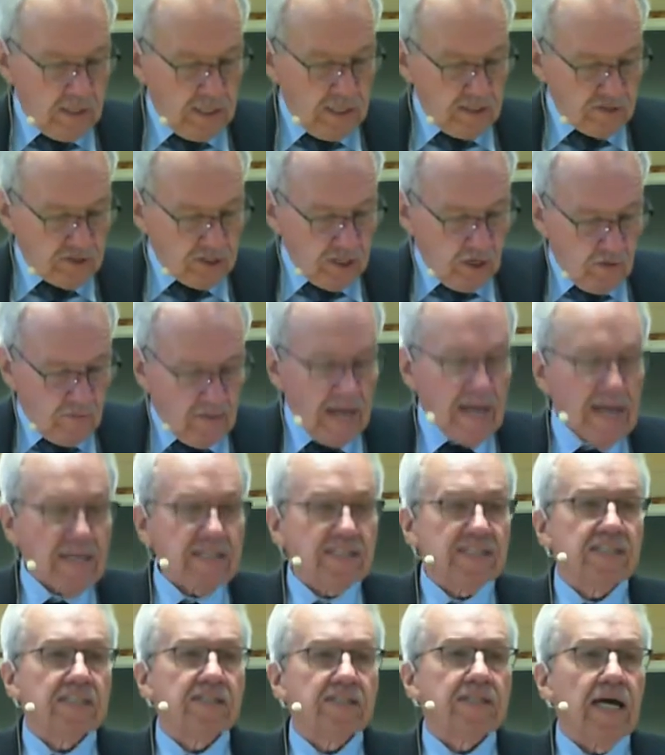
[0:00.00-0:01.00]
And so
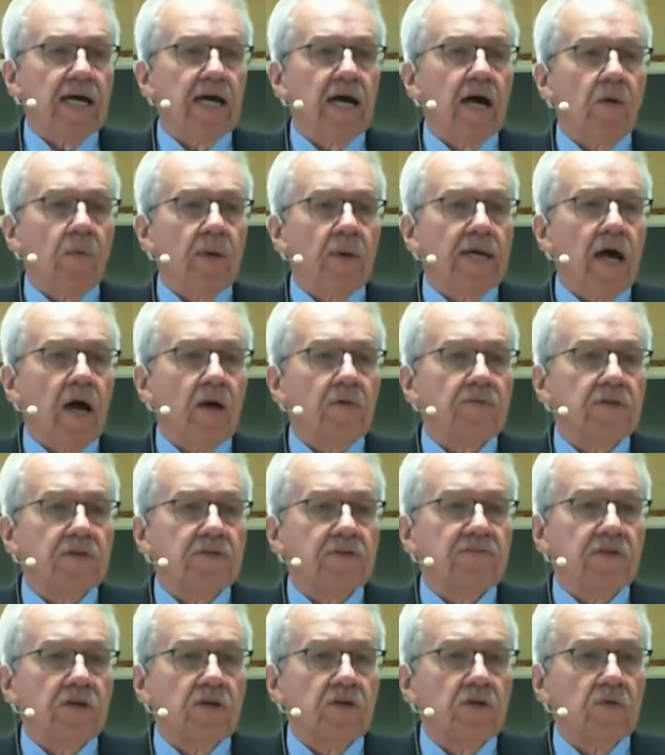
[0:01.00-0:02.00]
that's how we ought to
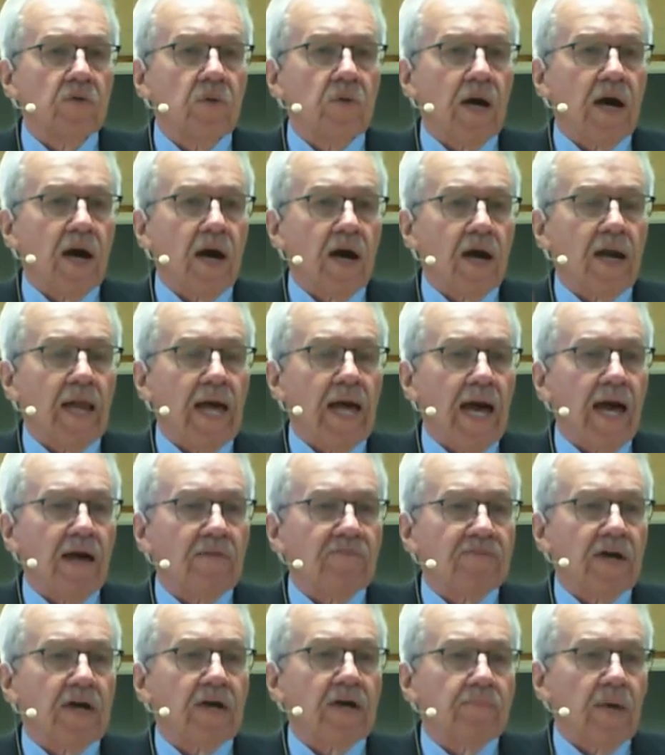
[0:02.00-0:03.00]
view our life,
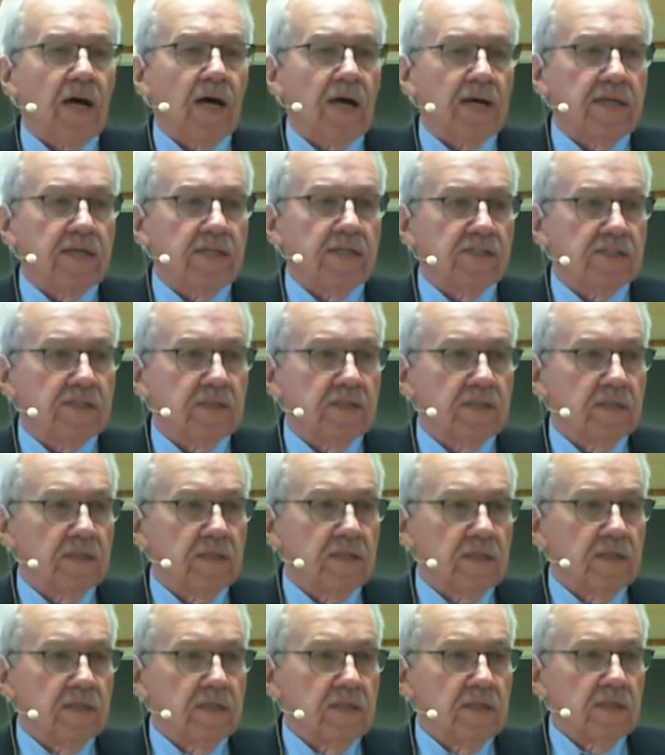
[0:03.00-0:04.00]
our bodies.
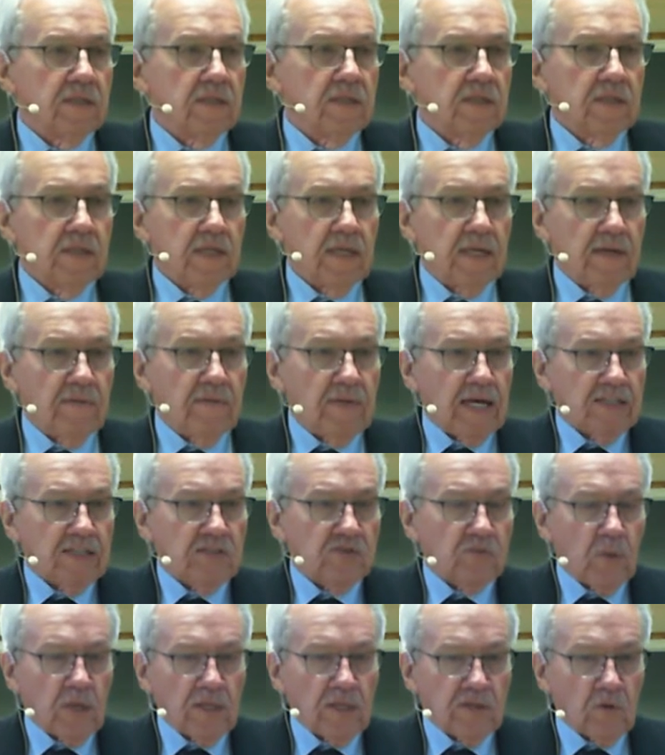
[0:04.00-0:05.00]
And
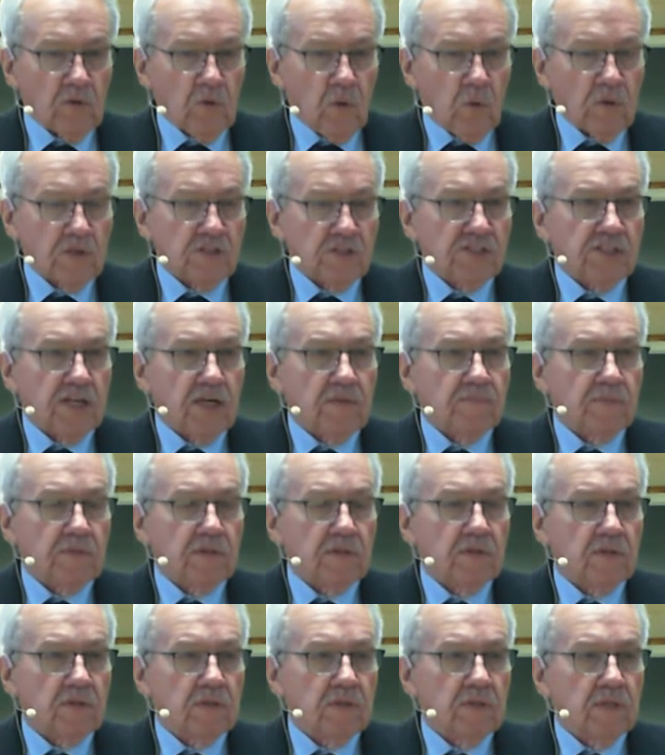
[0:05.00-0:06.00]
that's what the Lord's
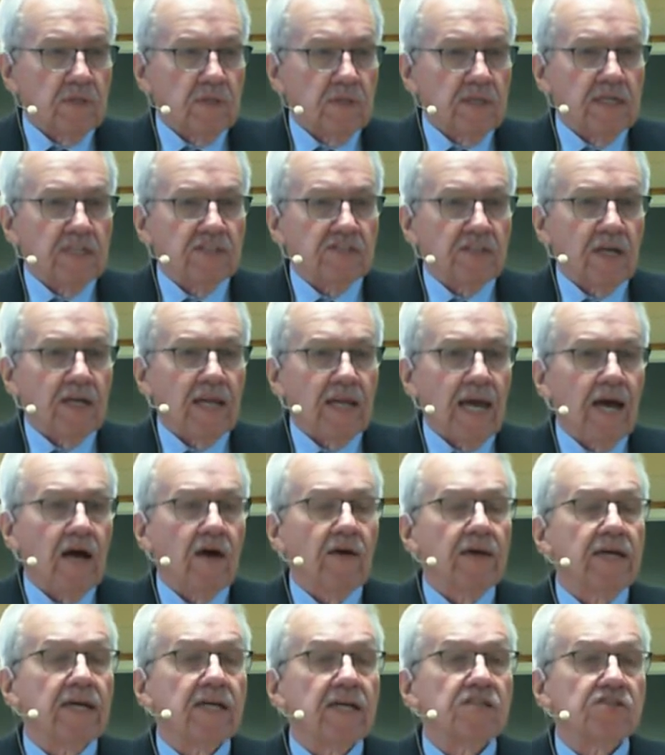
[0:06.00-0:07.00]
Supper is
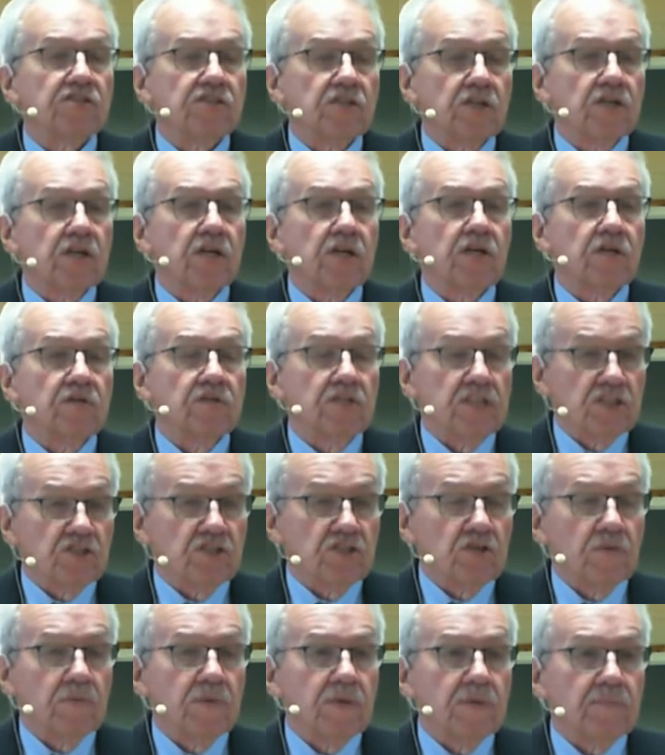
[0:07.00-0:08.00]
allowing us to do, just
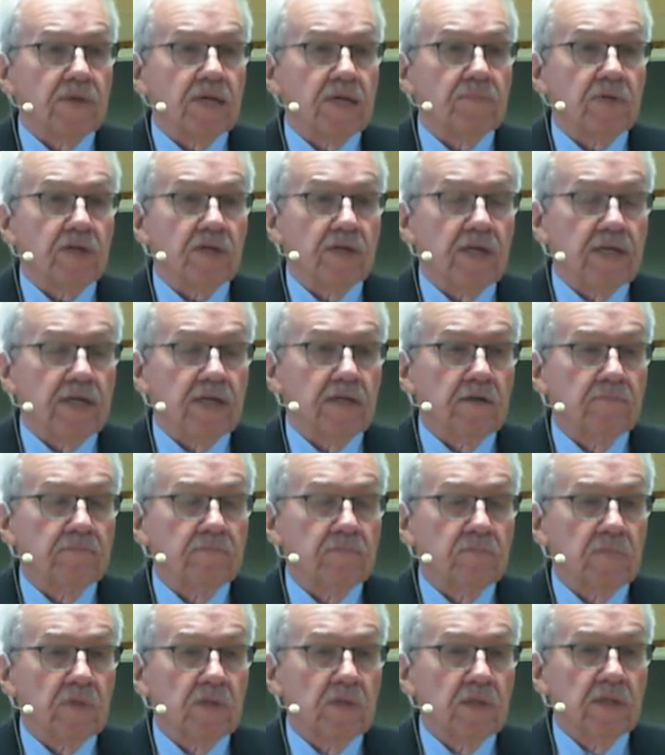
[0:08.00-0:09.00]
to remember him,
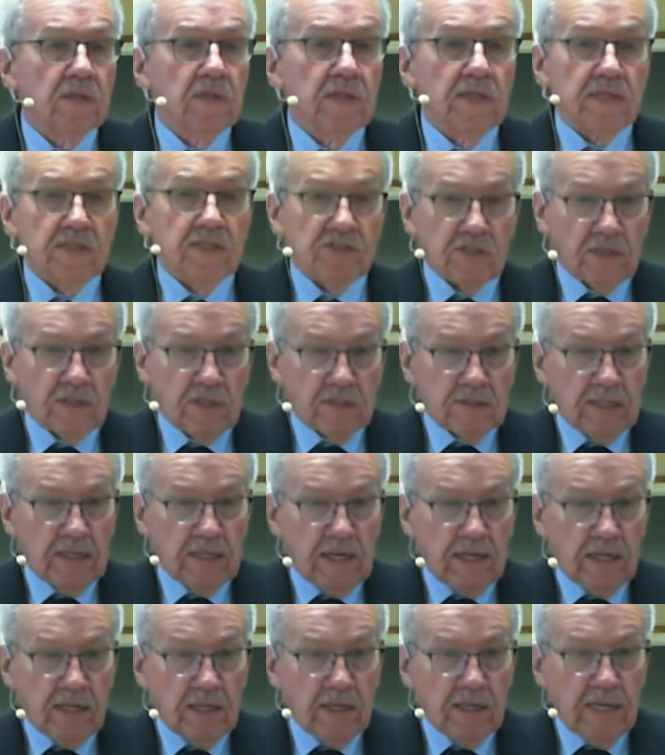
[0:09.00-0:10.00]
is
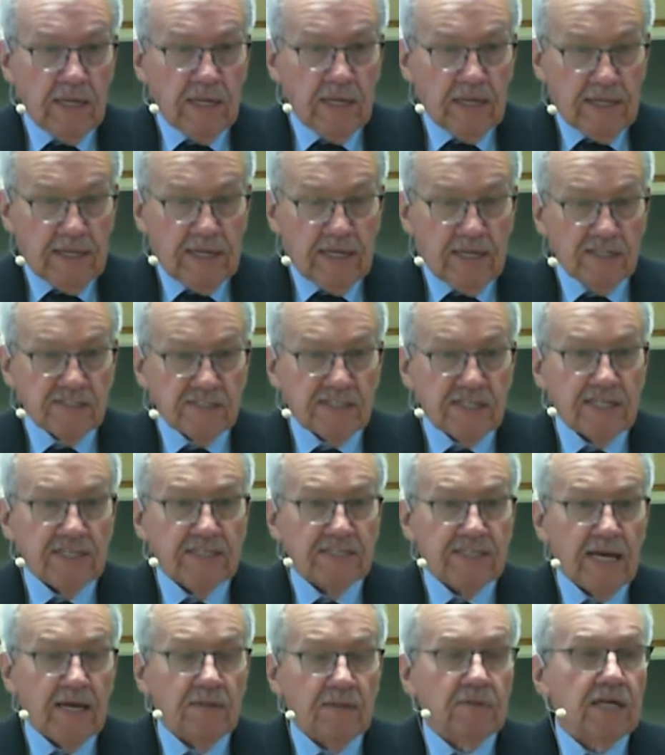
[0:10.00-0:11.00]
to let us
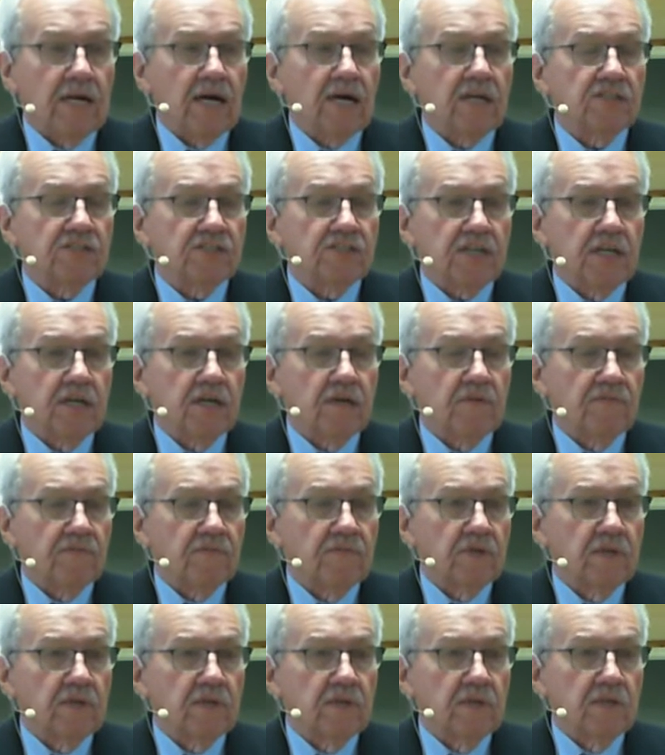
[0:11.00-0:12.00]
examine ourselves
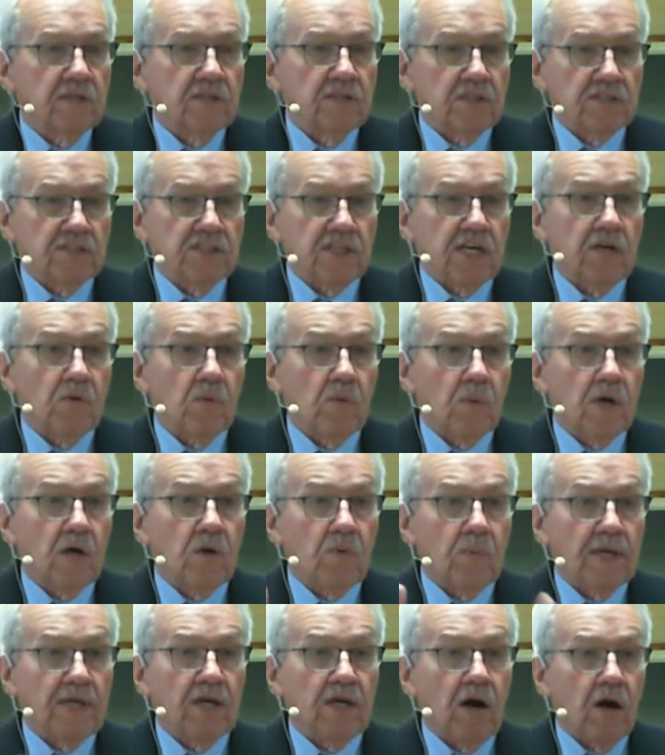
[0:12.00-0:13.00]
to see where
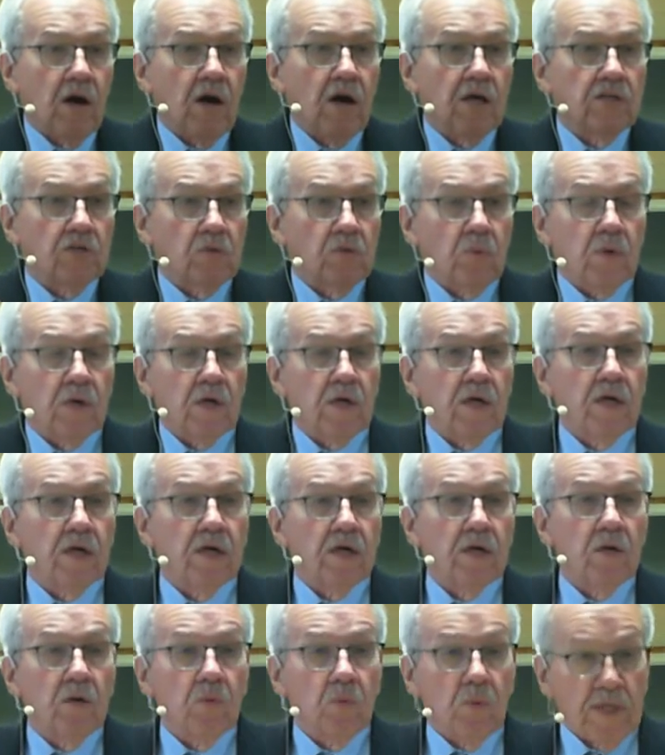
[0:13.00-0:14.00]
we are, to
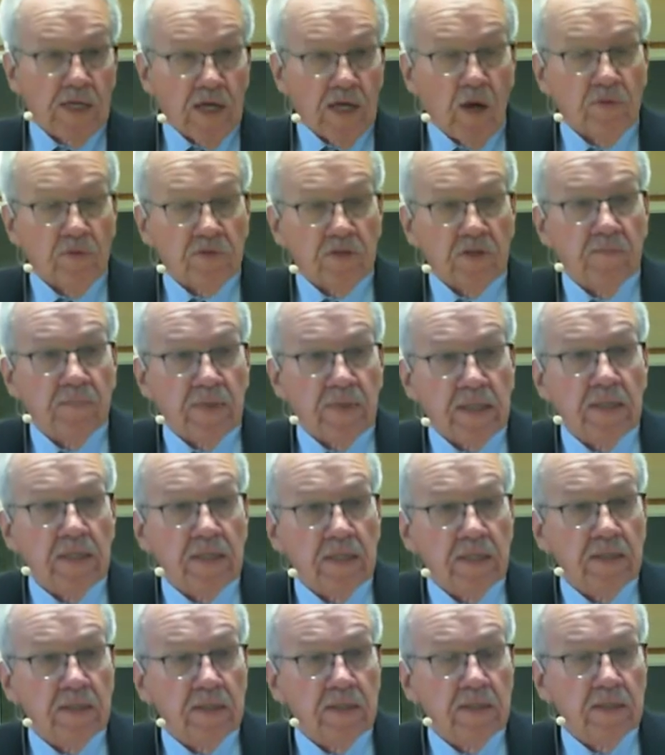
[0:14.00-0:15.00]
where we ought to
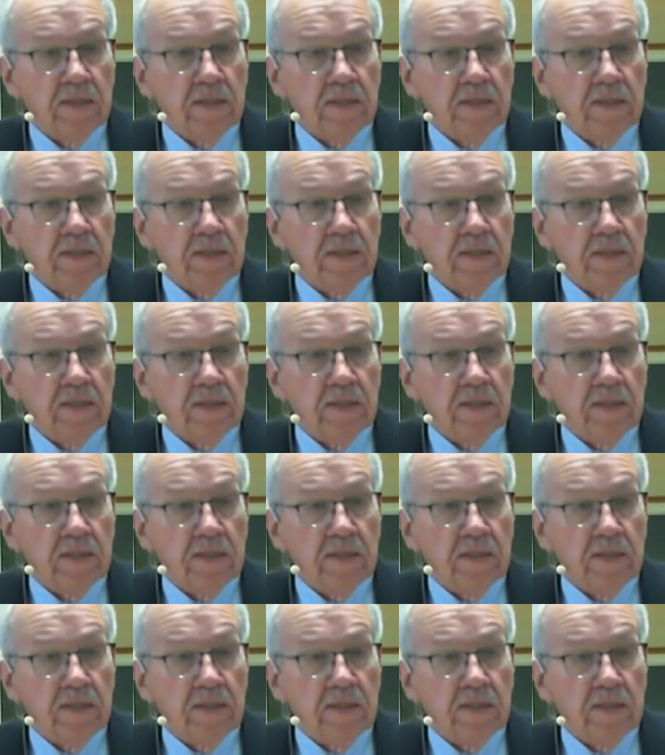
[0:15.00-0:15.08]
be,